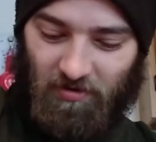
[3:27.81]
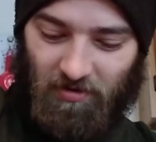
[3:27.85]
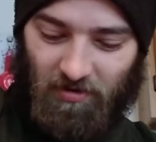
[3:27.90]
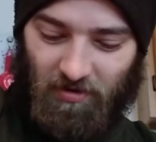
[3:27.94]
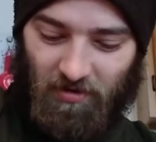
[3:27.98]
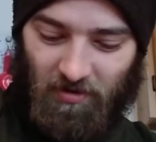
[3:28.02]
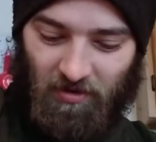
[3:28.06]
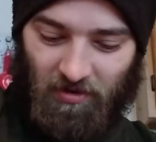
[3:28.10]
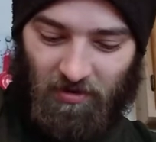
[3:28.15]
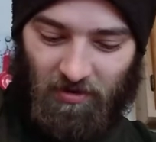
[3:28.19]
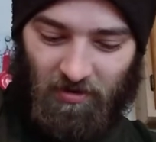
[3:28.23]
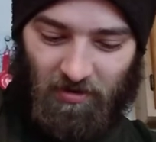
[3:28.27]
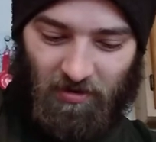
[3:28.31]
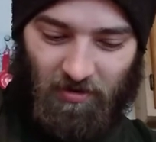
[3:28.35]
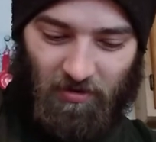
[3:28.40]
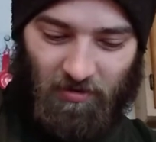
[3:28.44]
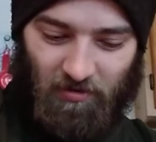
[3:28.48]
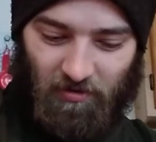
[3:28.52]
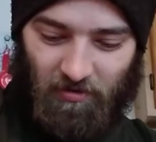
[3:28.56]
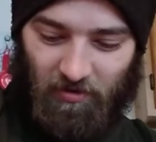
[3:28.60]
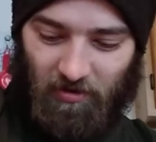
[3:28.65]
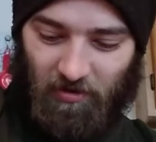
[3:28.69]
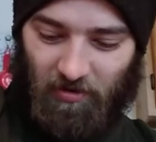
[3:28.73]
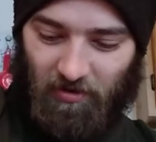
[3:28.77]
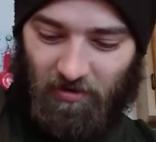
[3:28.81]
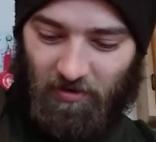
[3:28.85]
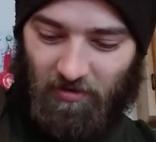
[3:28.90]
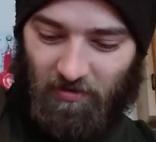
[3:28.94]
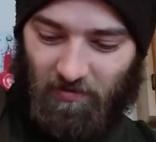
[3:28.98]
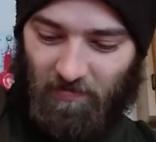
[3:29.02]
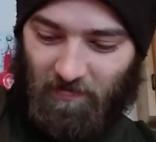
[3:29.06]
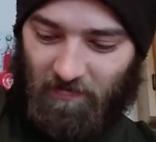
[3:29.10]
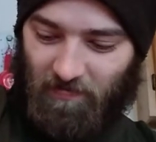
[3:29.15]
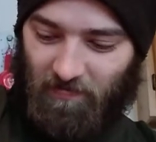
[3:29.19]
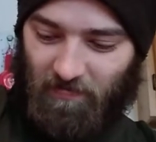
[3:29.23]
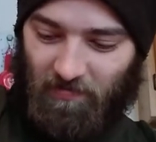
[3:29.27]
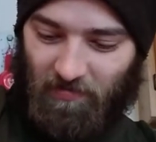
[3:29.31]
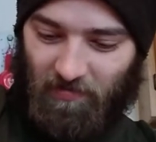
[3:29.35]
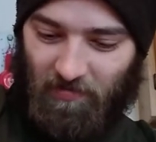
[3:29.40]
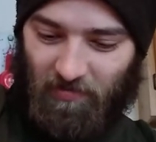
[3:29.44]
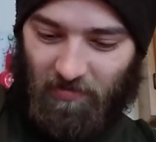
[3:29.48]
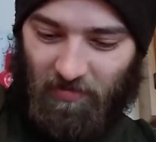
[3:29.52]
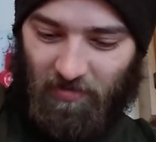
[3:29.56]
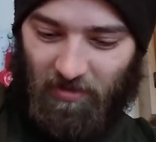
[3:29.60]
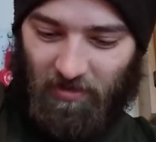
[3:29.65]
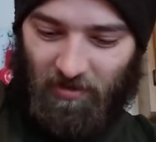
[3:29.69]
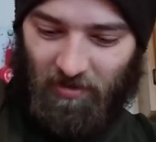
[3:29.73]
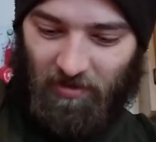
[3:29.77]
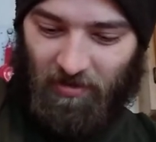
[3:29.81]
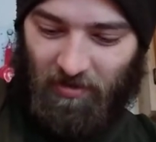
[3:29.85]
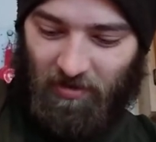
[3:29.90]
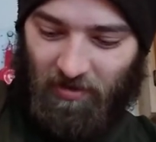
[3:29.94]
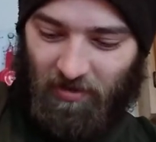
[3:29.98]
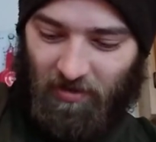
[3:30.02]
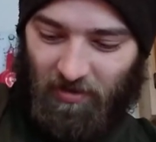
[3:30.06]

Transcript: Nobody speaks.